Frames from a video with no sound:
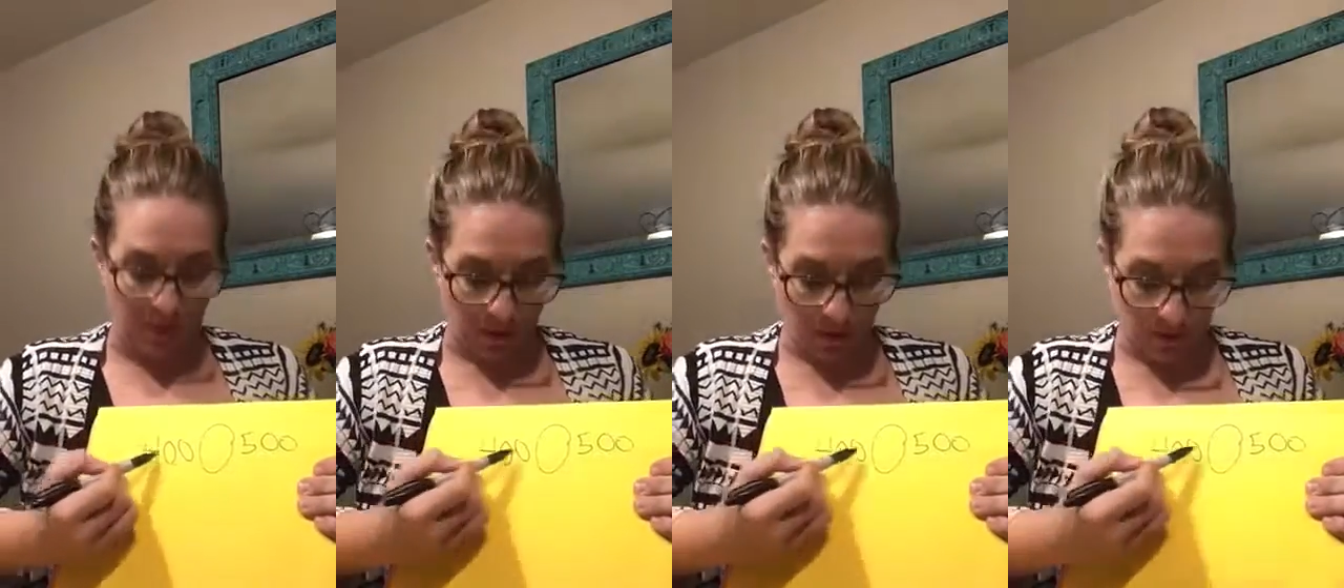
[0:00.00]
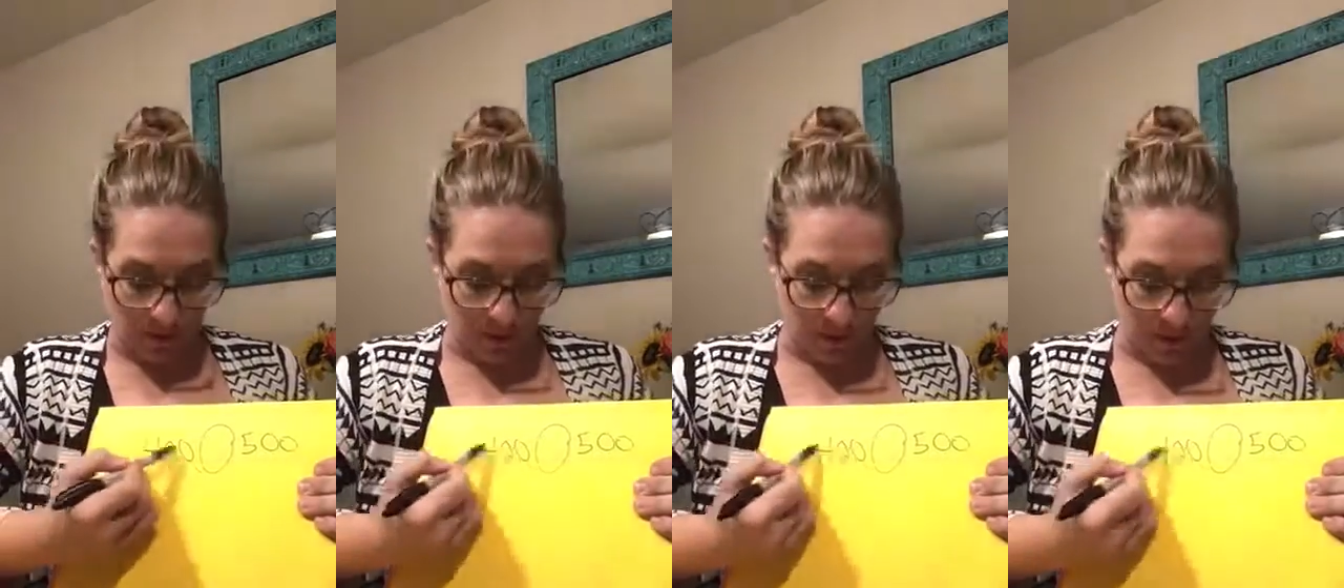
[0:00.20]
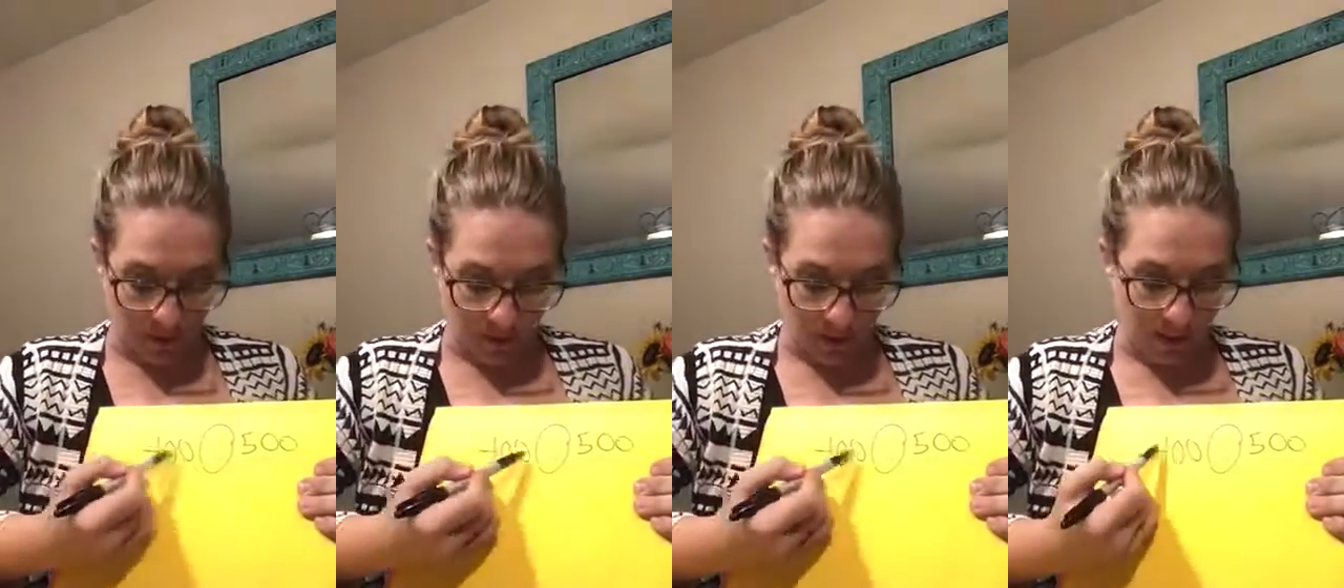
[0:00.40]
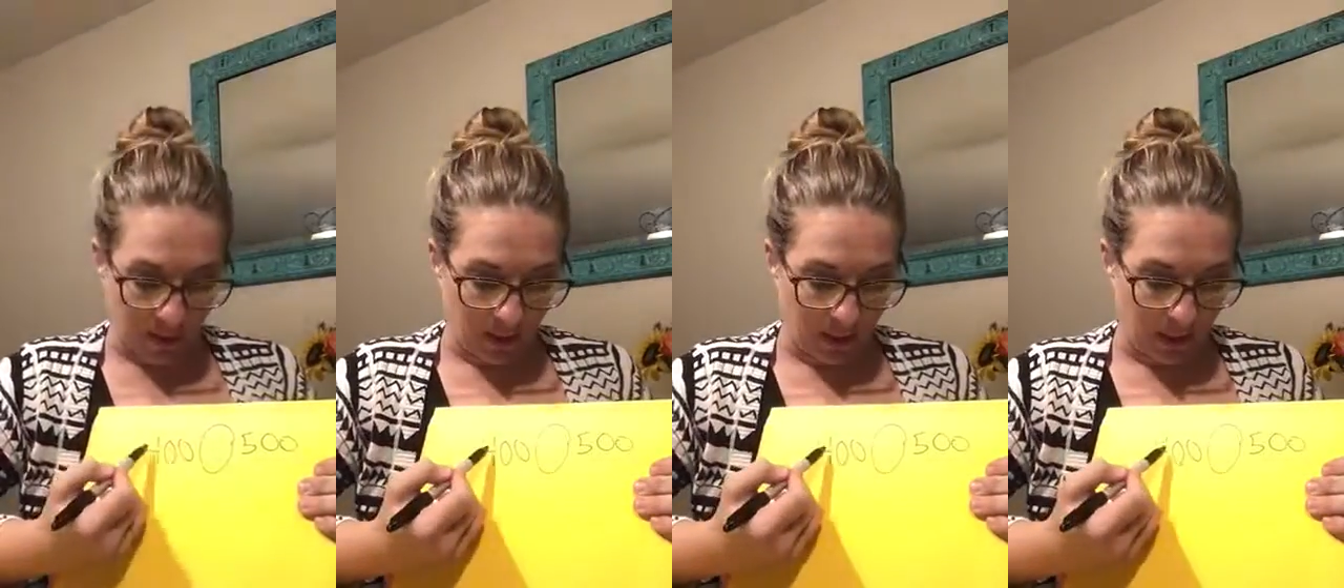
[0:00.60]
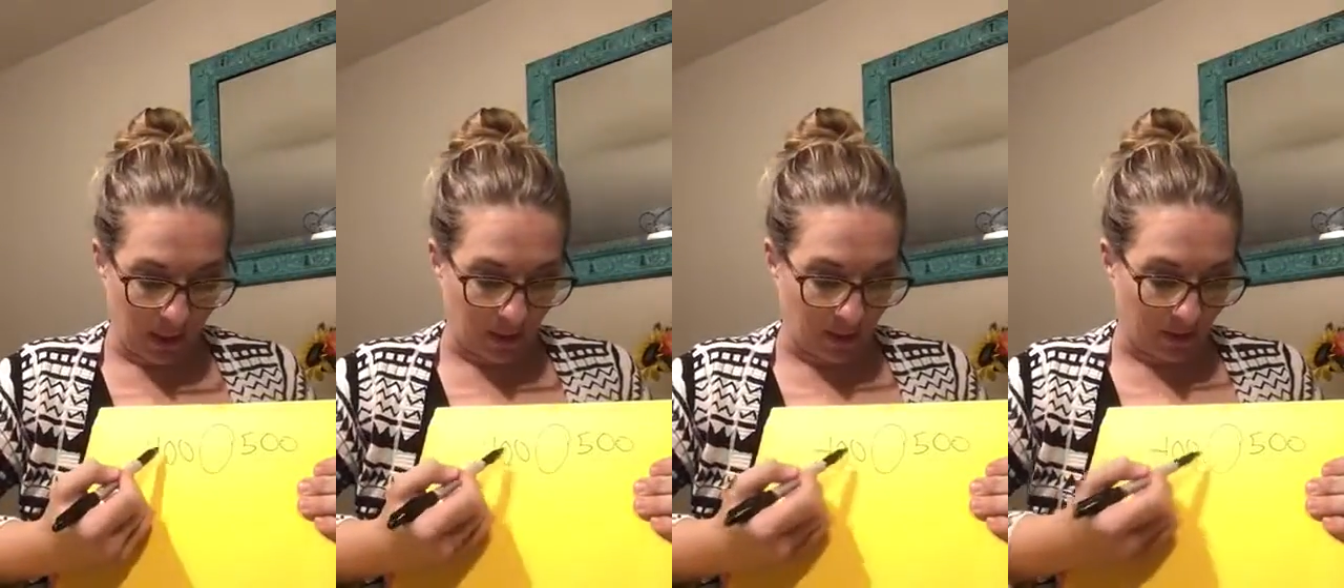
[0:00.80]
in here
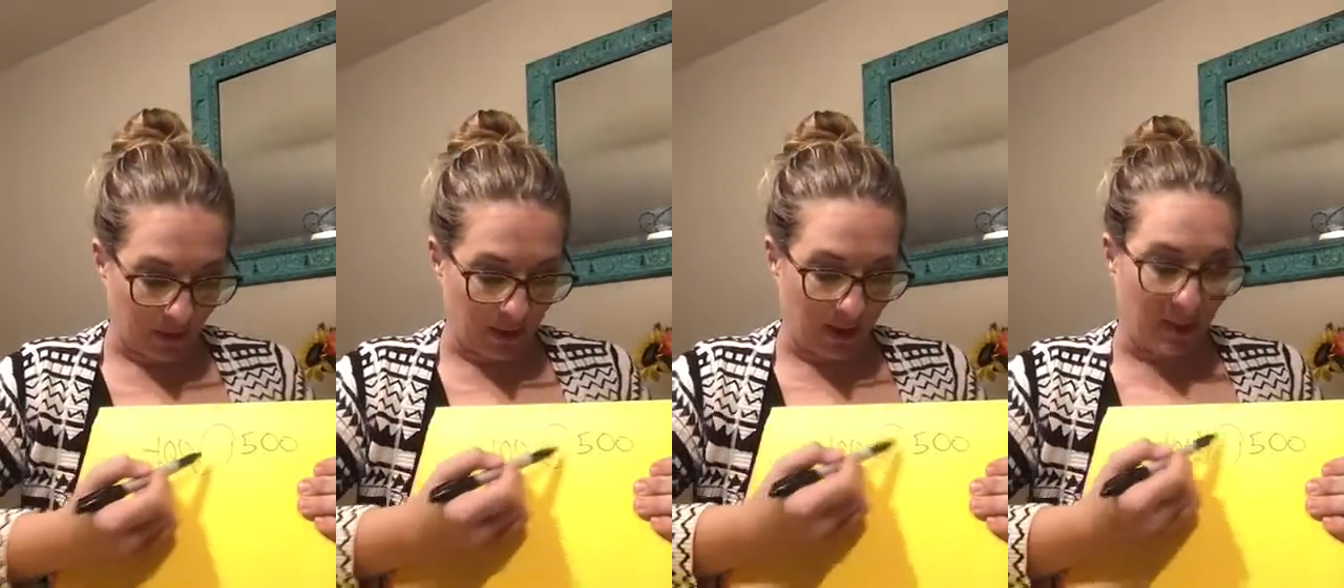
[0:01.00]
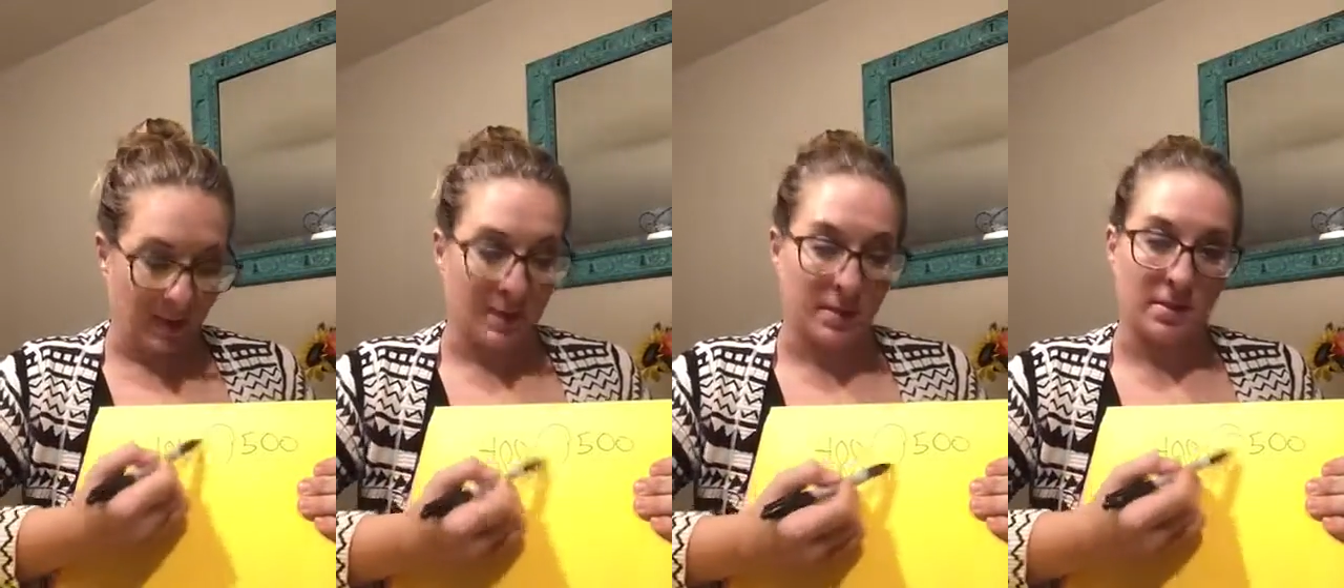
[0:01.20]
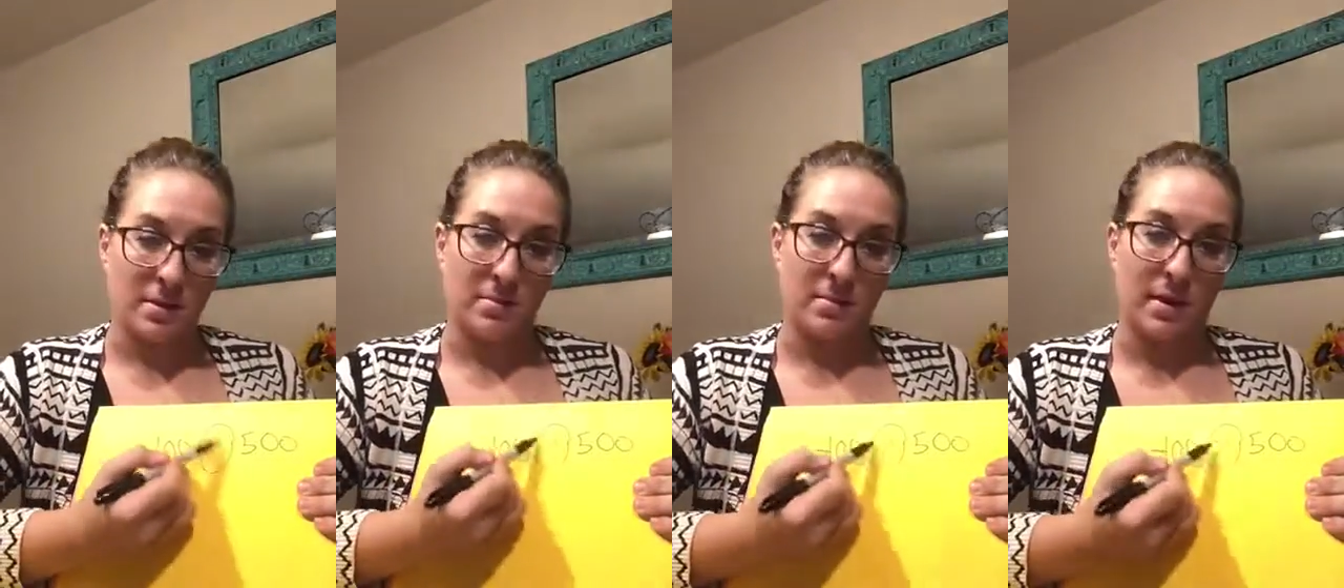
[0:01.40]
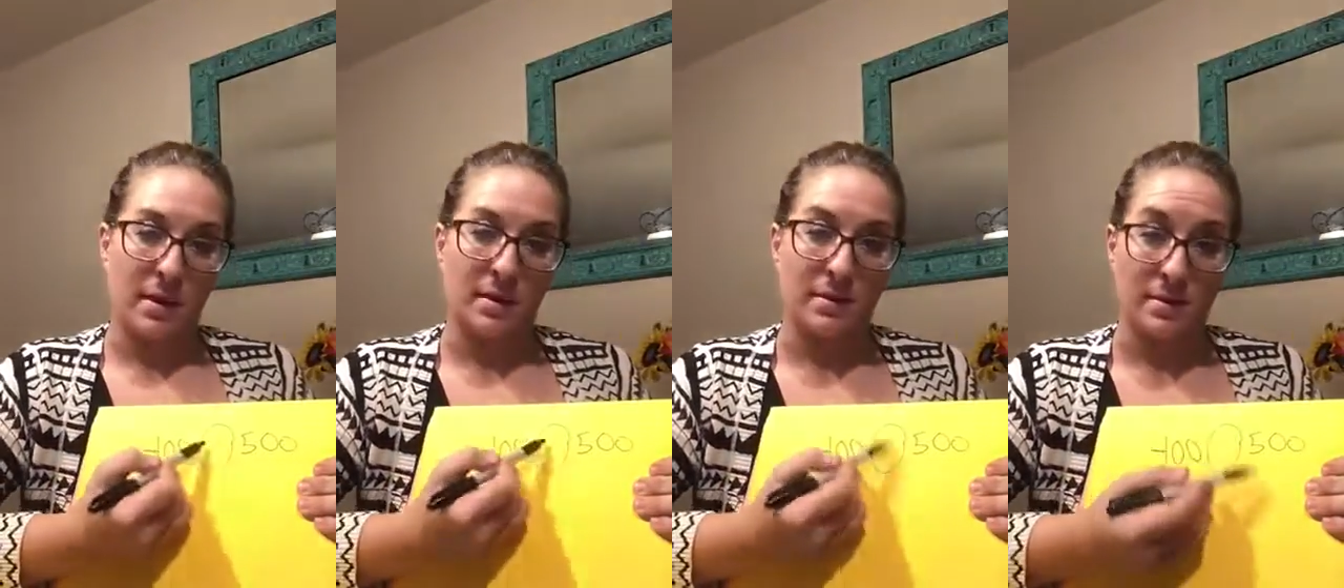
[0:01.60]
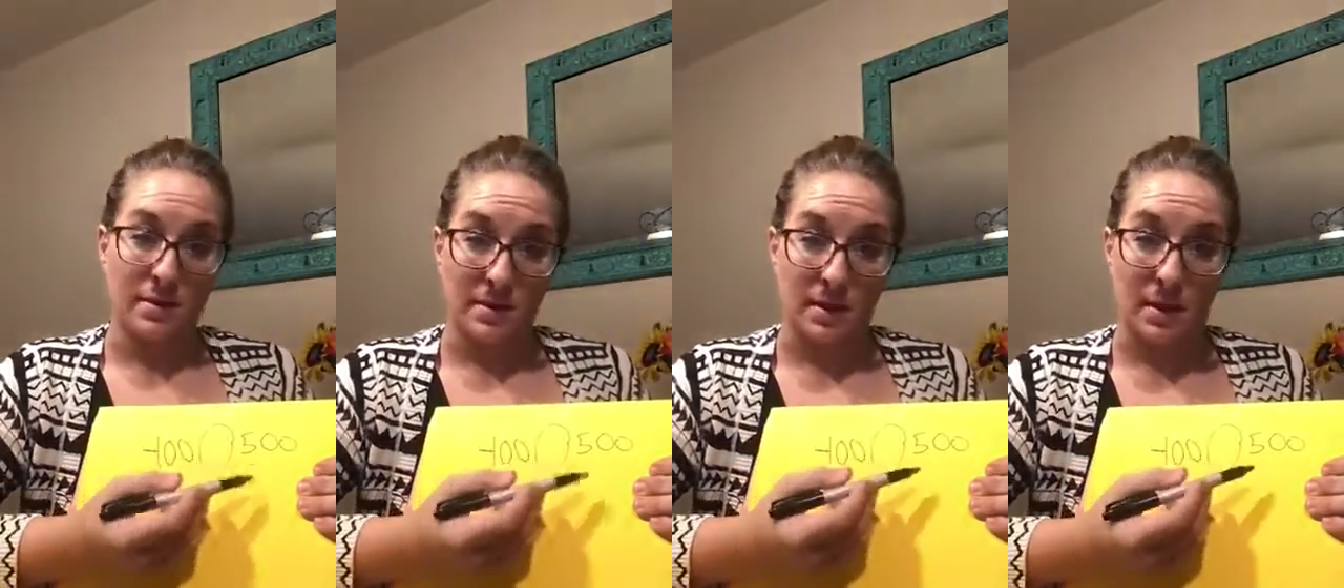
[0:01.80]
needs to make
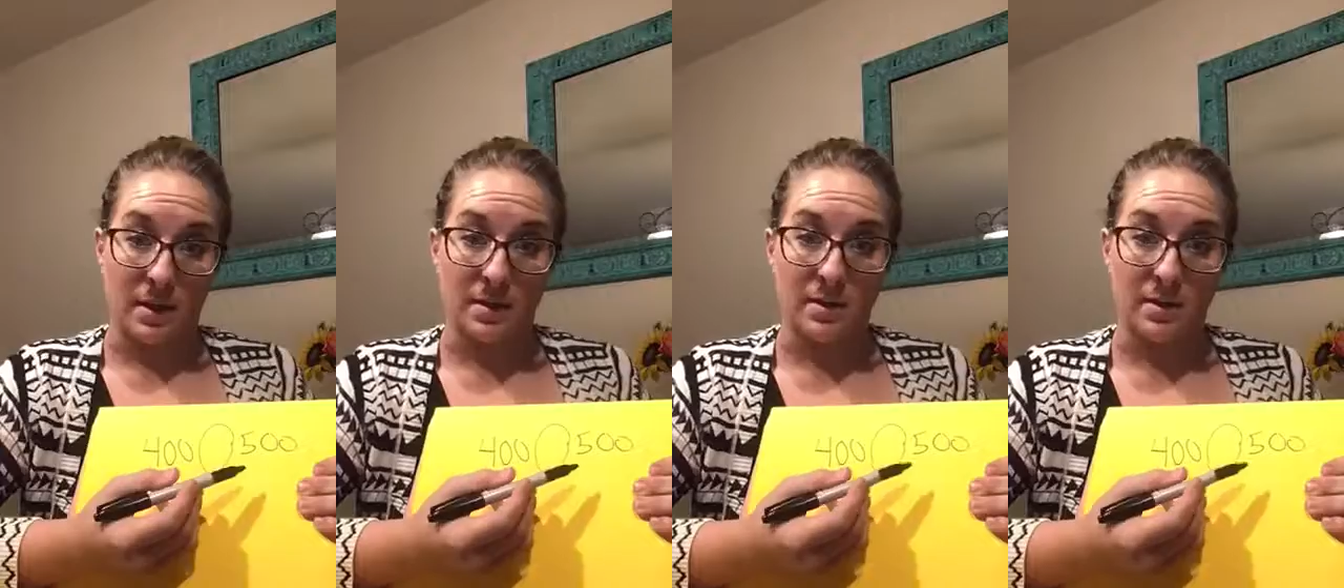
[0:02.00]
sense.